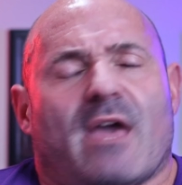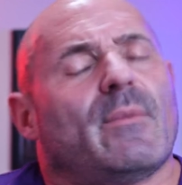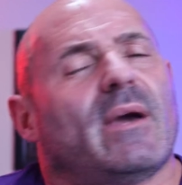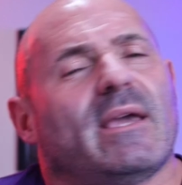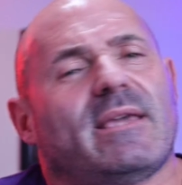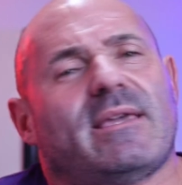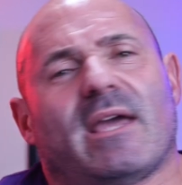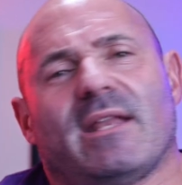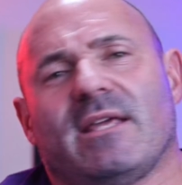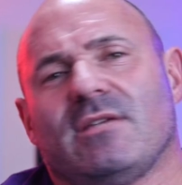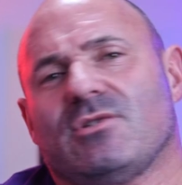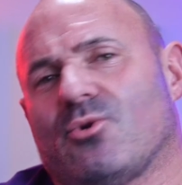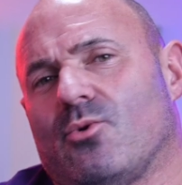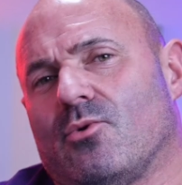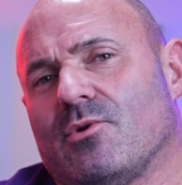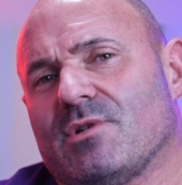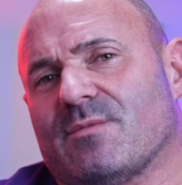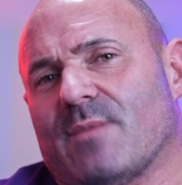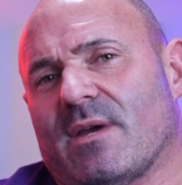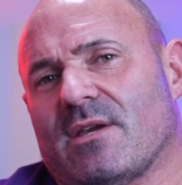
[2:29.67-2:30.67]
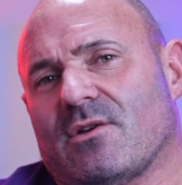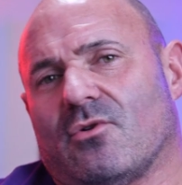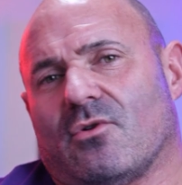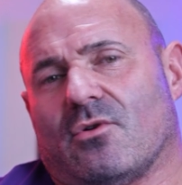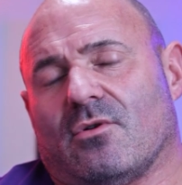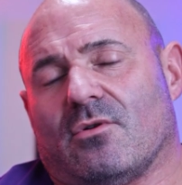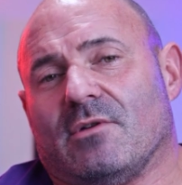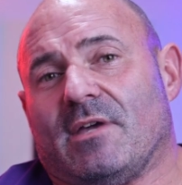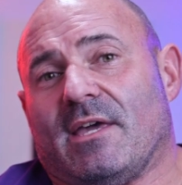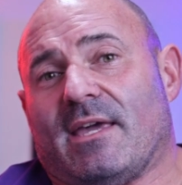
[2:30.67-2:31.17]
Am I getting towards my
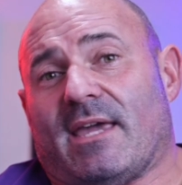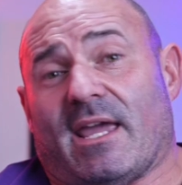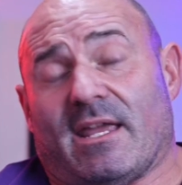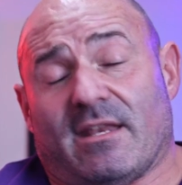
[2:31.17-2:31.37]
goal?